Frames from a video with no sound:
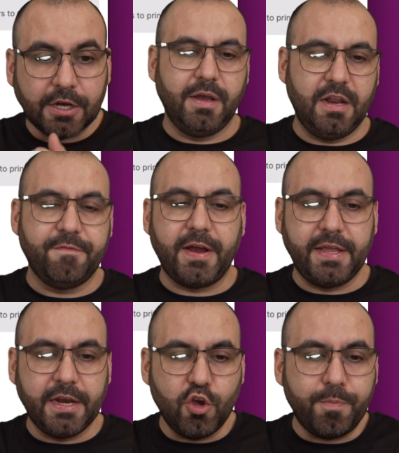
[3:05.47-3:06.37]
And if I
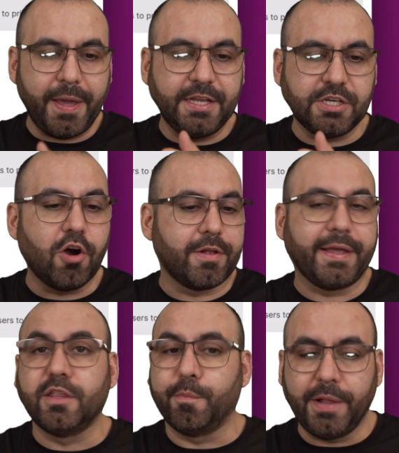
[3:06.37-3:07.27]
need a new page, I'll click
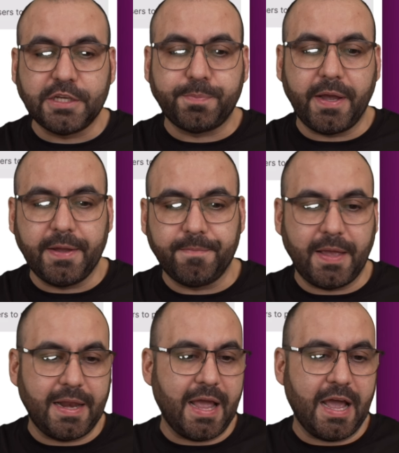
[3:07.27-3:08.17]
on the plus button
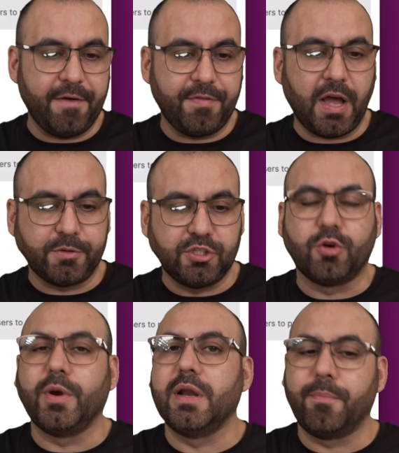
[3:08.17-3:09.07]
and I have the option to
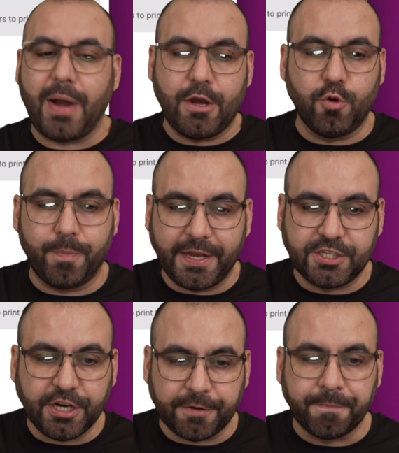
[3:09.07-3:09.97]
create a brand new page
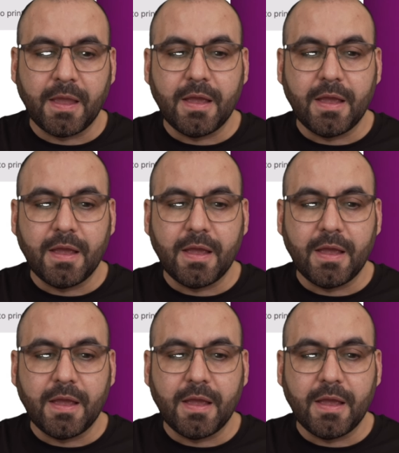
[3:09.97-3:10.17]
here.